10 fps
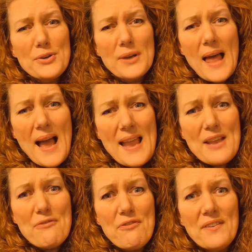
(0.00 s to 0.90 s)
in your
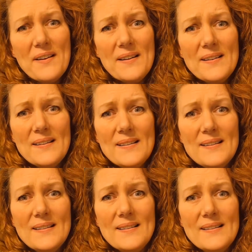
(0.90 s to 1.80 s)
life.
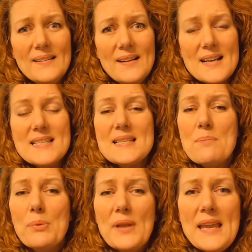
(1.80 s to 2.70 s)
a
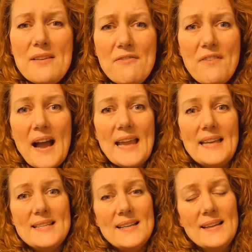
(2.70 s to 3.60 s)
simple
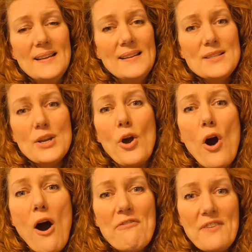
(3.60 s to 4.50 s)
invite to
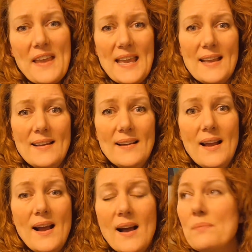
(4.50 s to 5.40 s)
coffee,
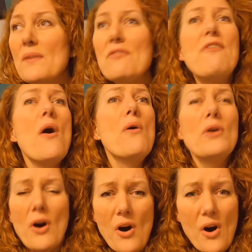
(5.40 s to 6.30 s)
a phone
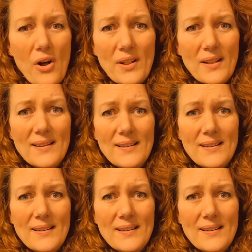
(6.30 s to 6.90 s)
call.